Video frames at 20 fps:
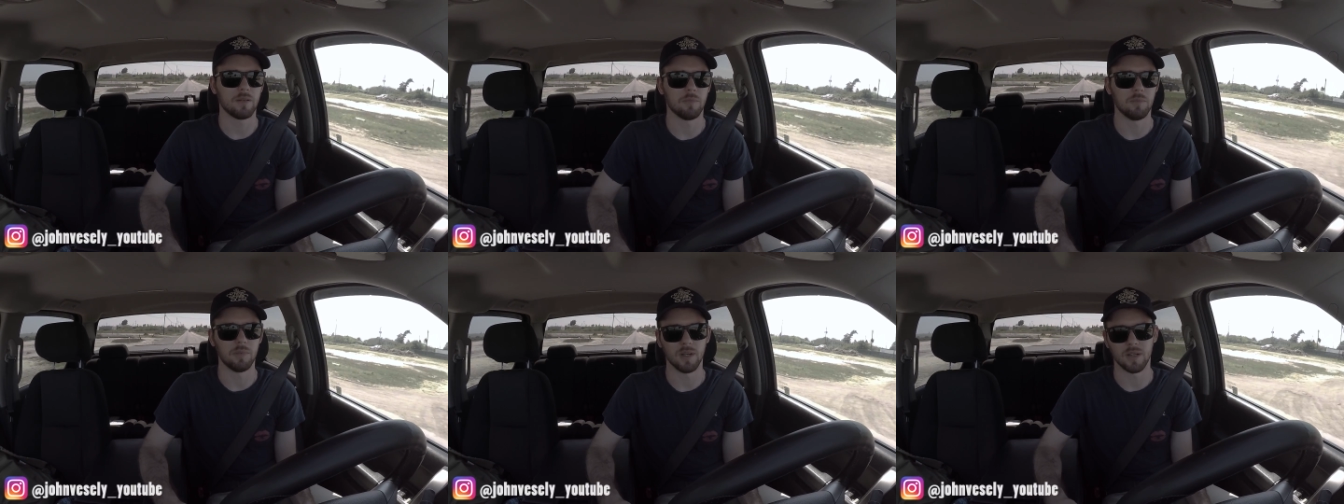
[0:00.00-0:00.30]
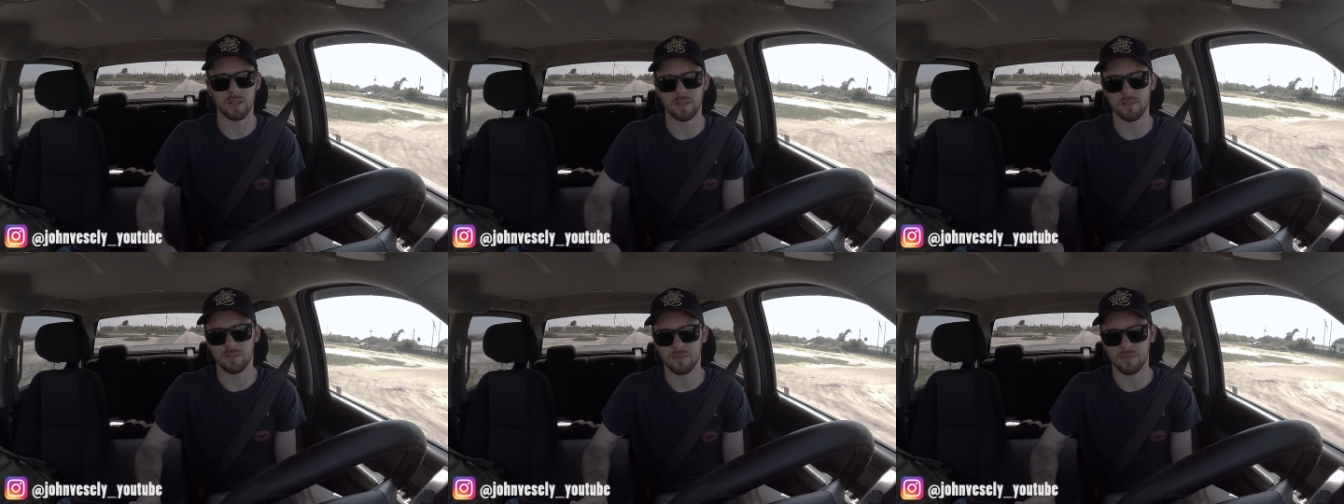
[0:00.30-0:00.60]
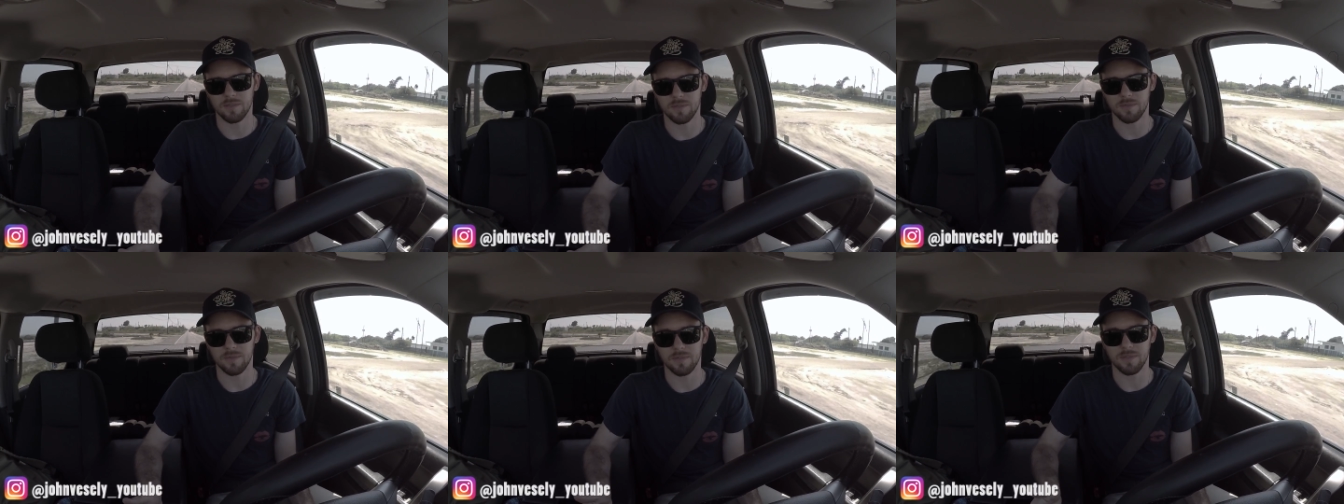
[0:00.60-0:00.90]
But
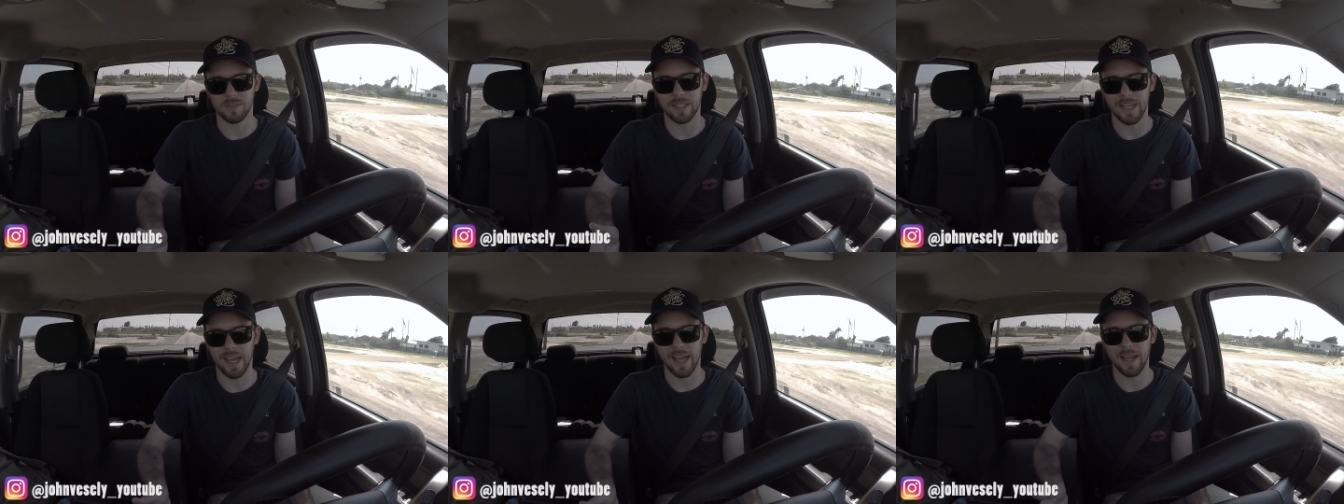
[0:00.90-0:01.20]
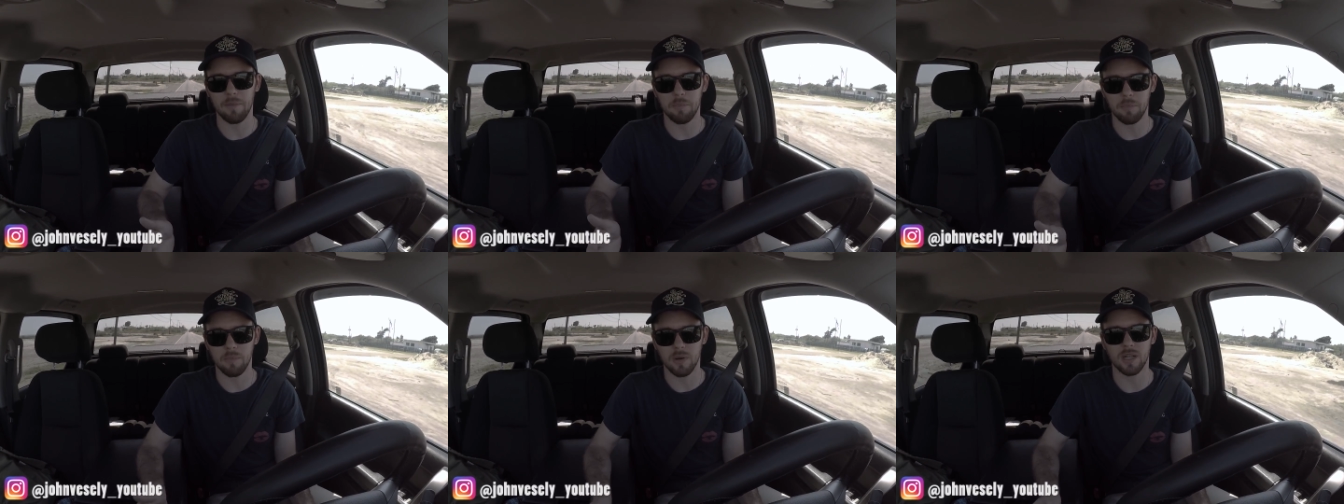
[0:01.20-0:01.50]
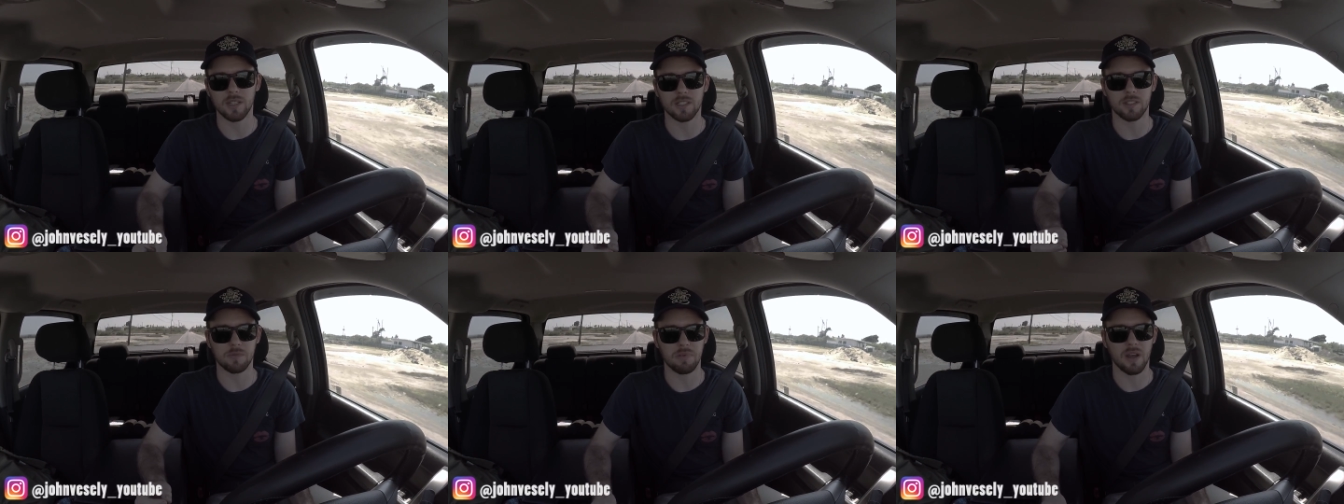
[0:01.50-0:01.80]
that
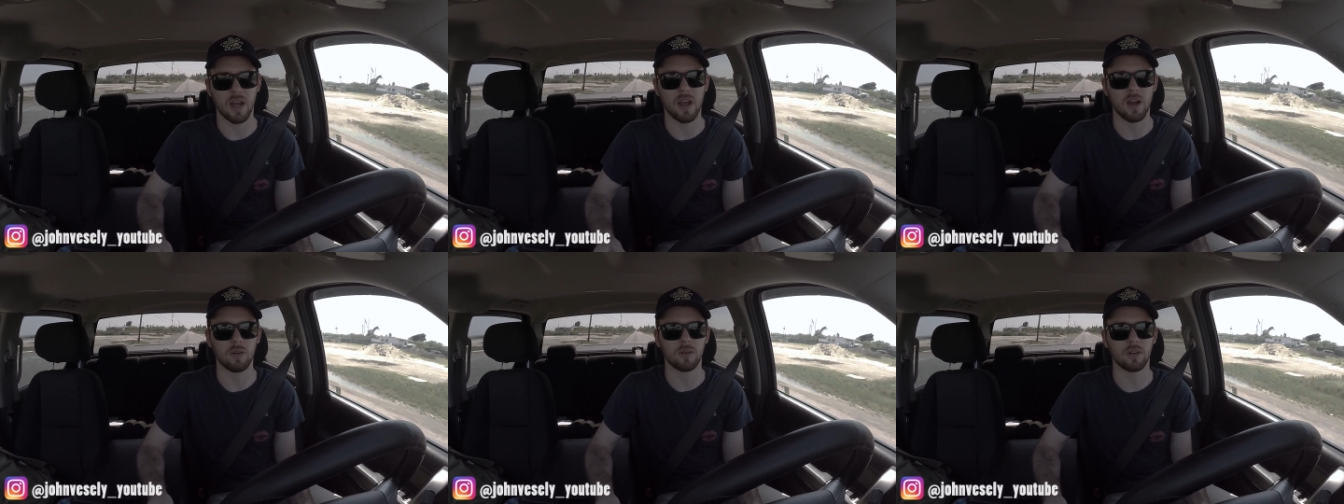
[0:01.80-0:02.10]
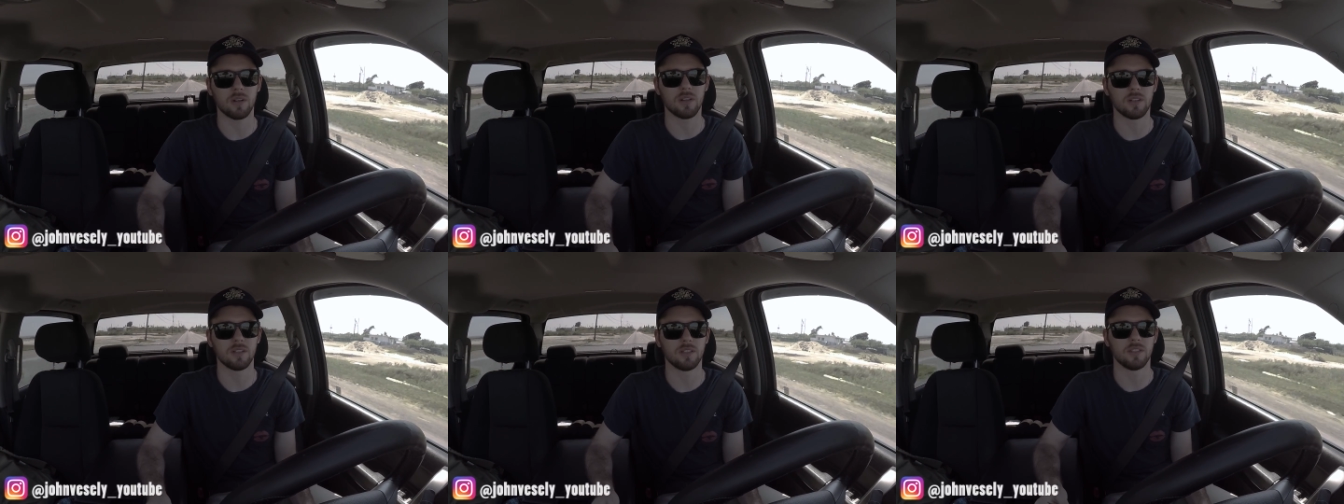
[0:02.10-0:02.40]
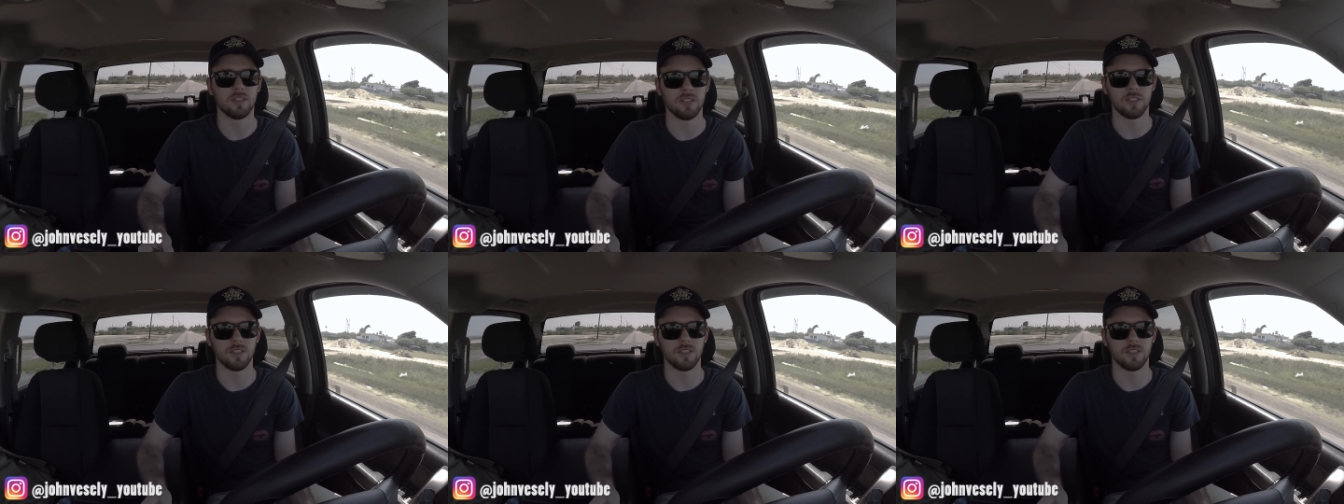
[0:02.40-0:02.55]
much power